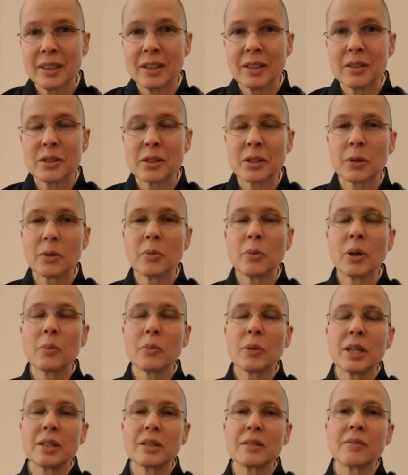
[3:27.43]
So what
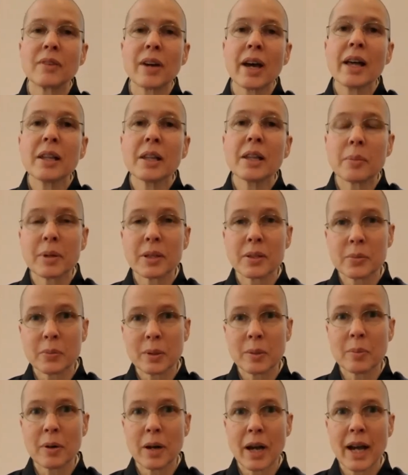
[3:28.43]
we develop as
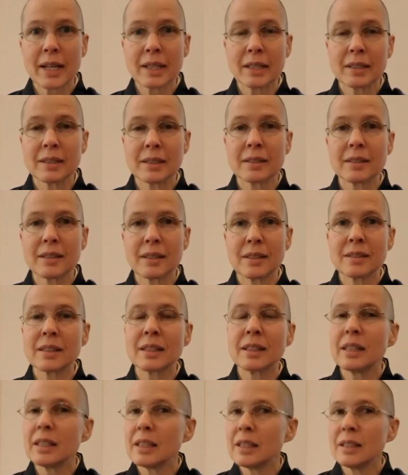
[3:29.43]
we practice is
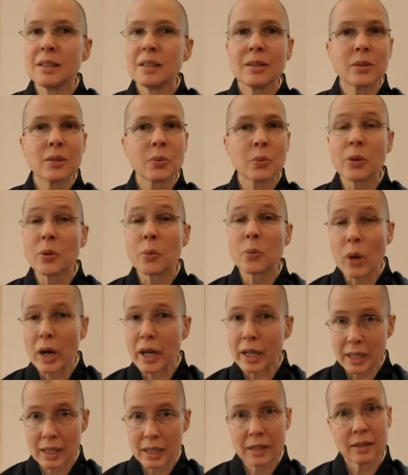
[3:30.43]
an ease with what
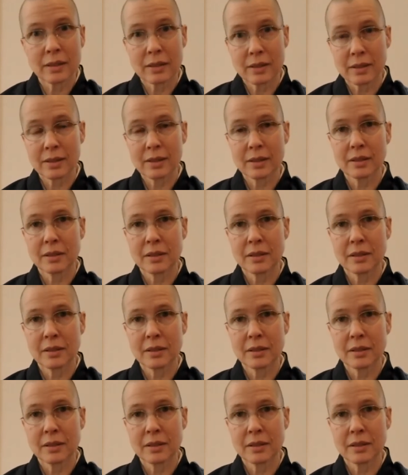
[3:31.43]
is,